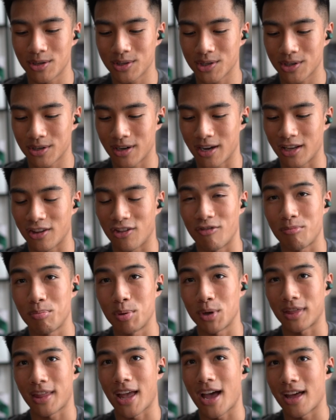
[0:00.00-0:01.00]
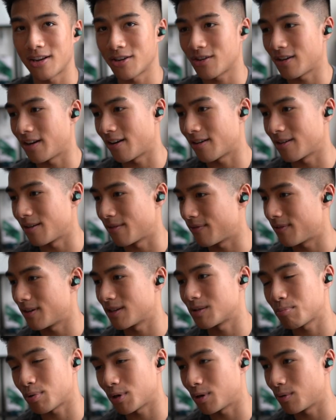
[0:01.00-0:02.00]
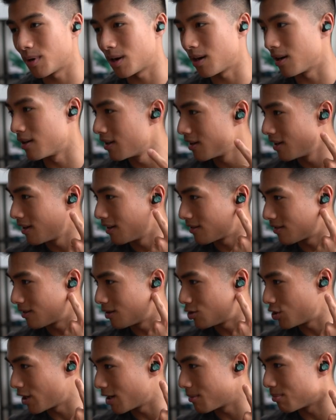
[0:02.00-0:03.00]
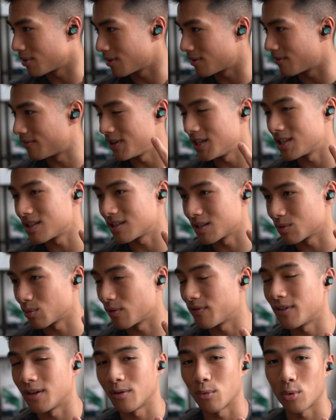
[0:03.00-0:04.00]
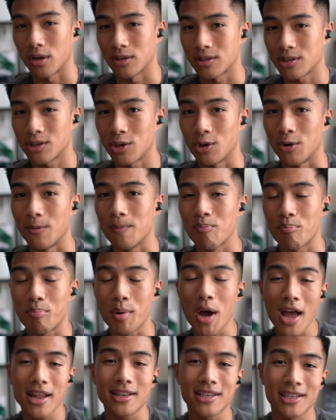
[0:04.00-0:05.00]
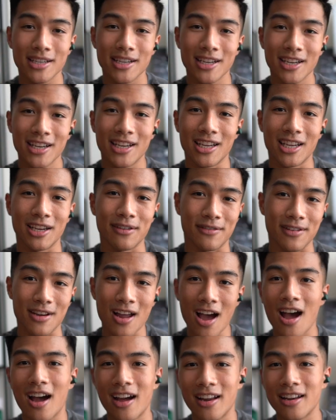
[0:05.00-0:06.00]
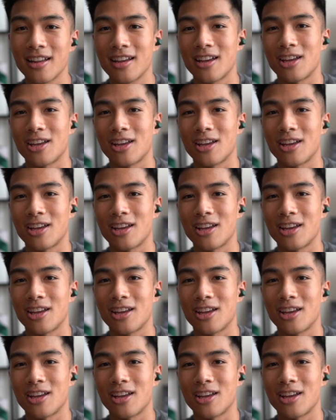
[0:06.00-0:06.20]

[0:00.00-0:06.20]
user and you've put that in your ear and it fits pretty well, the Jaybird Vistas will fit well too. But if not,